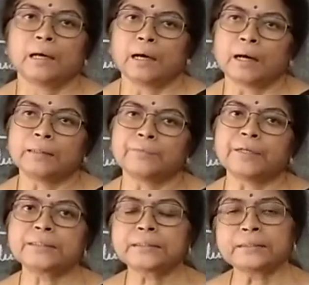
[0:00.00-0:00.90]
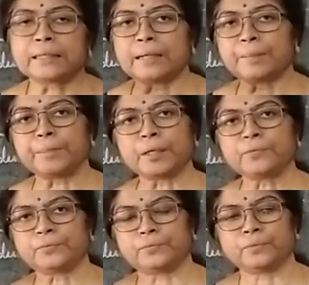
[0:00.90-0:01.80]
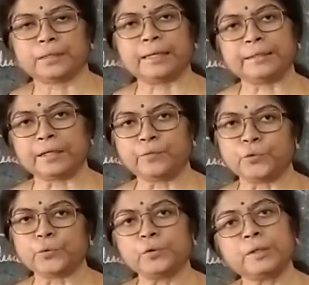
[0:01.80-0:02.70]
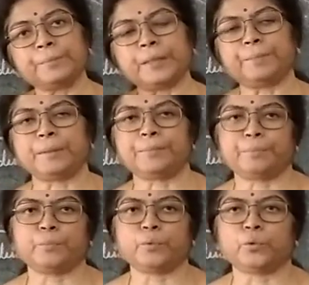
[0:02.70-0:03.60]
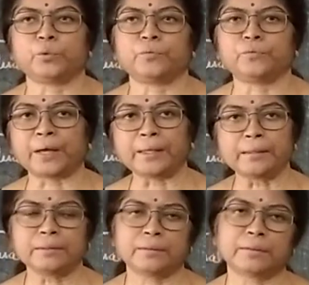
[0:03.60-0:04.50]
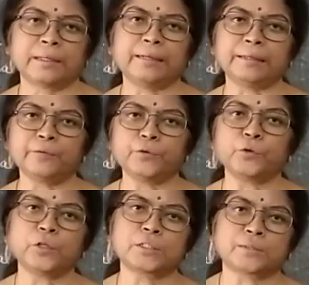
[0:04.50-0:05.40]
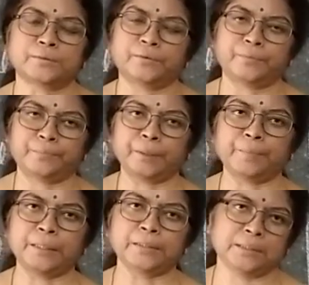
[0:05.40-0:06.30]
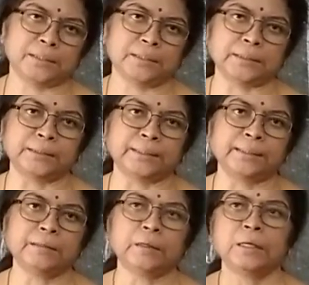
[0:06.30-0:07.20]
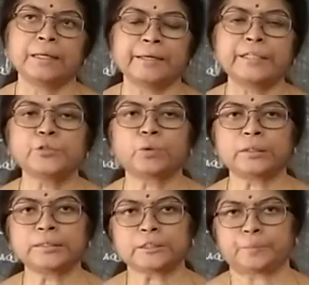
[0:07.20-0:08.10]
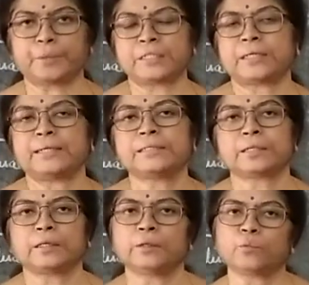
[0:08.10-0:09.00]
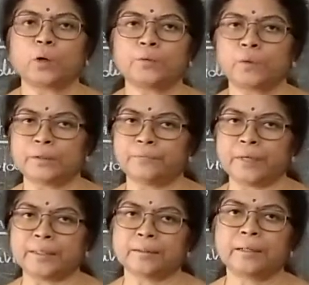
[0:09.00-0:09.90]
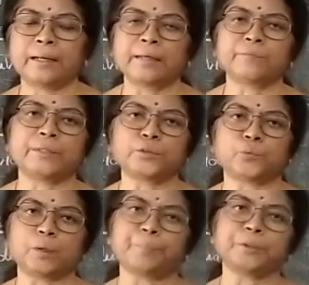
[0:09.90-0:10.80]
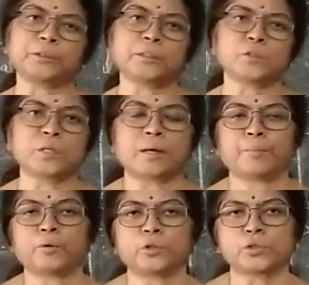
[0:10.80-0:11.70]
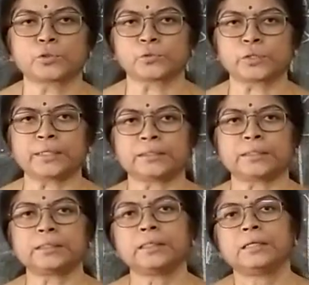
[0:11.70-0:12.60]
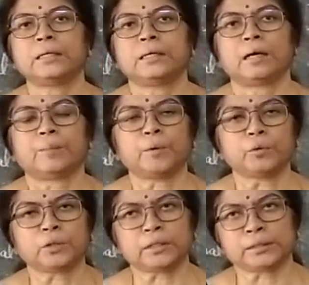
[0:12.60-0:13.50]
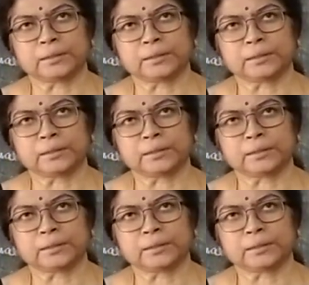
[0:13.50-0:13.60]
Otherwise, the number of interviewer may be more. 5 interviewers may be seated there. Each one is specialized in one way. Language, one person, about the society, about the